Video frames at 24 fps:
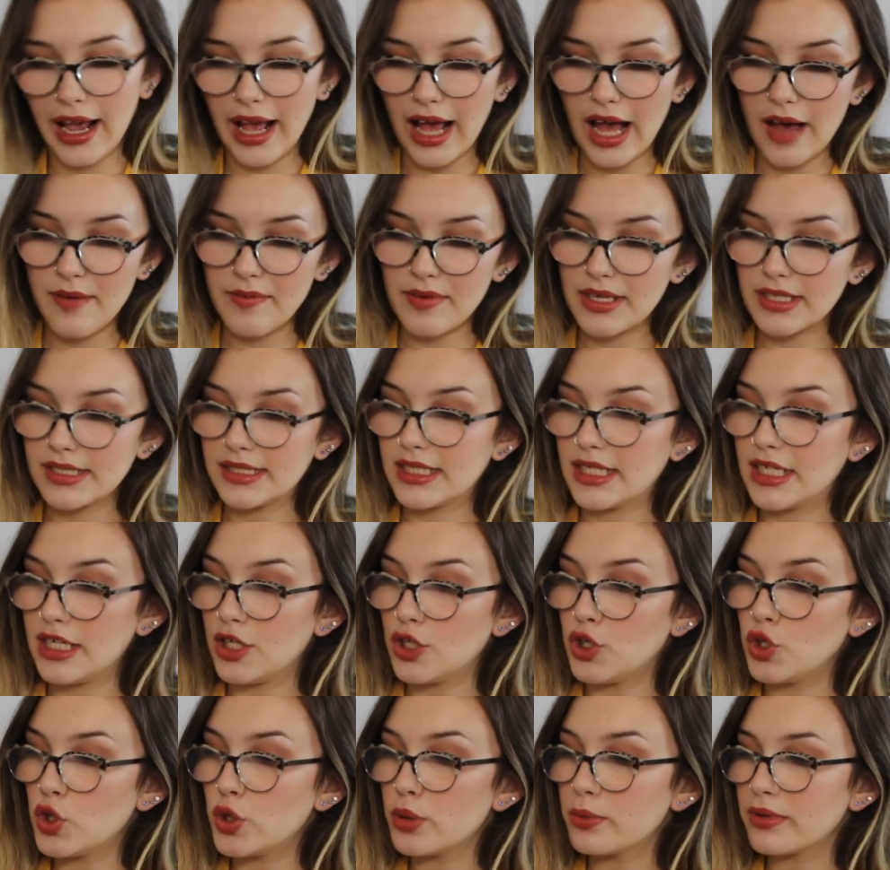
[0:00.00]
I have is the
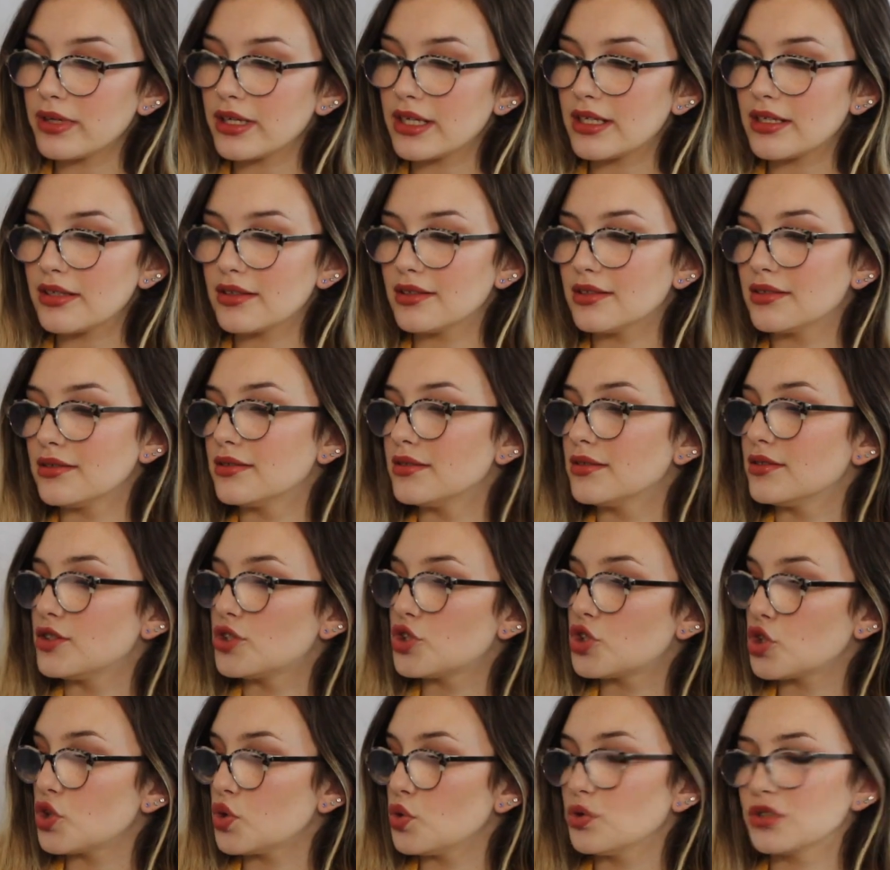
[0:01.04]
Nubian
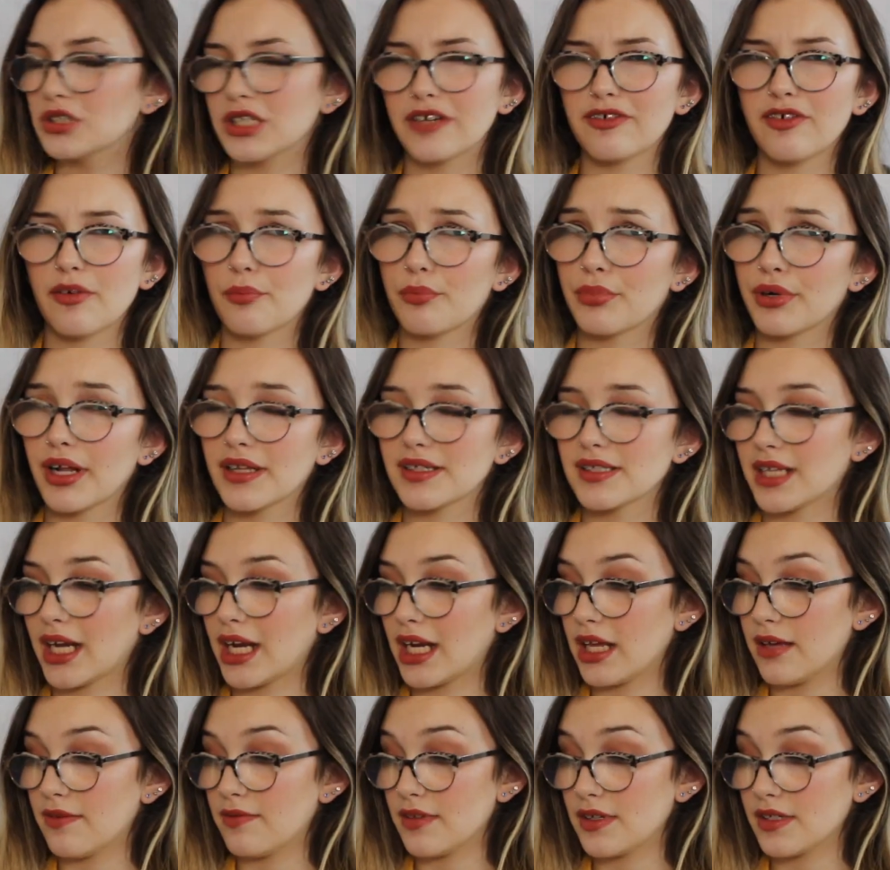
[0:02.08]
2, sorry if I'm pronouncing
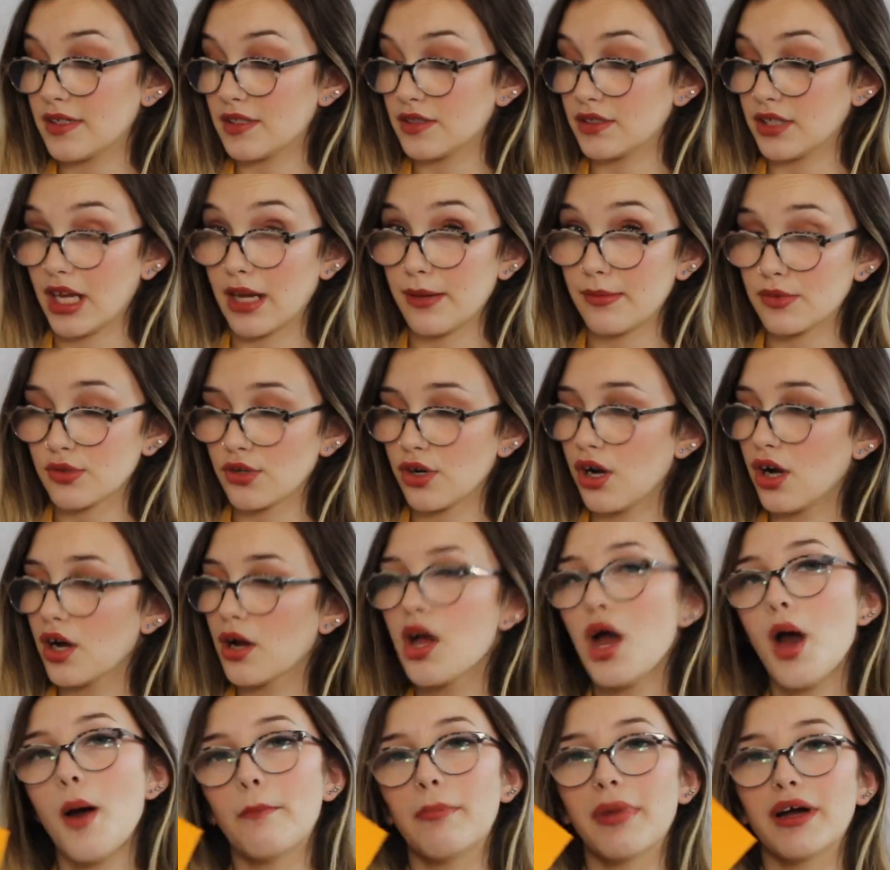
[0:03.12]
any of these names
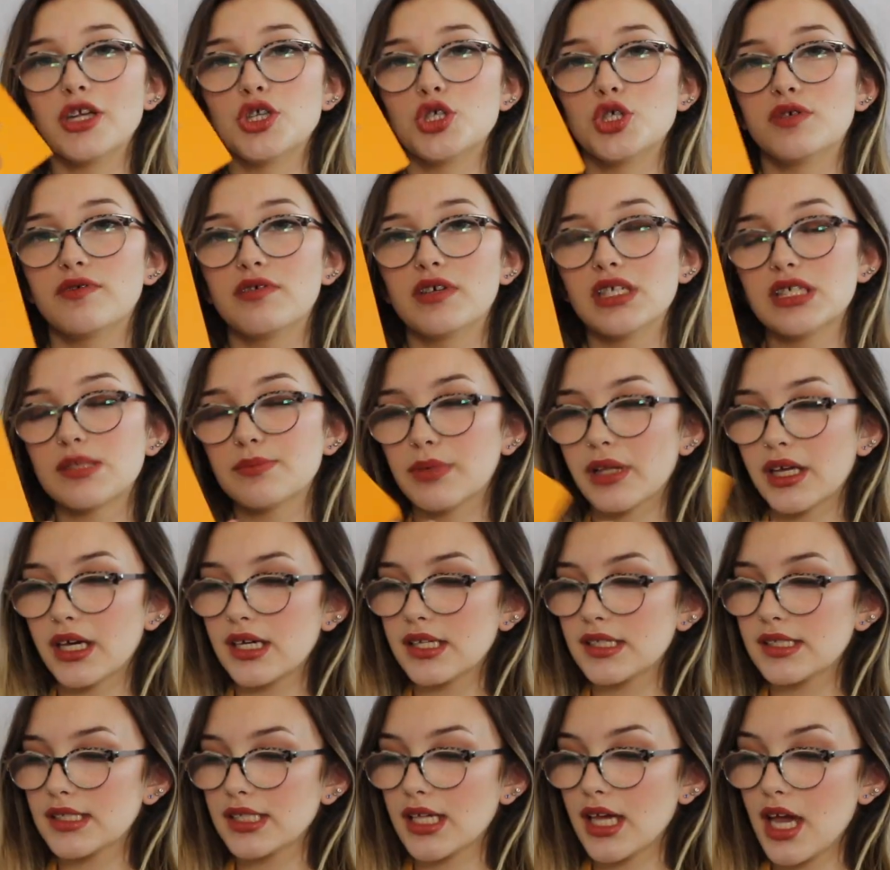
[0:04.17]
wrong, by Juvia's
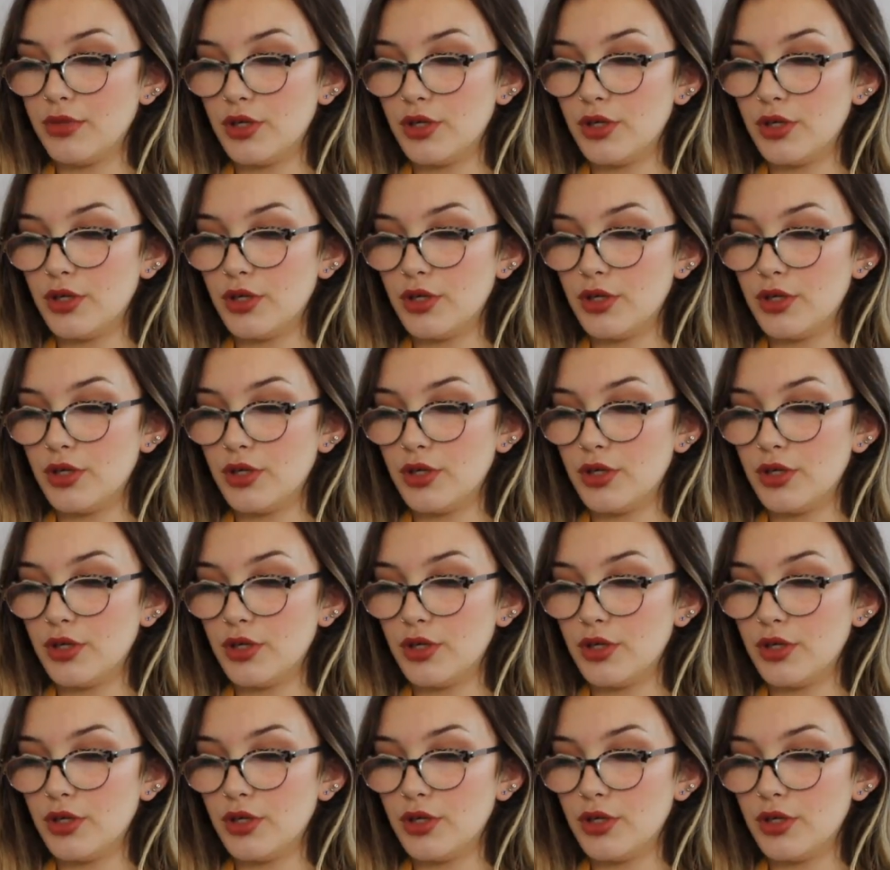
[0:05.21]
Place.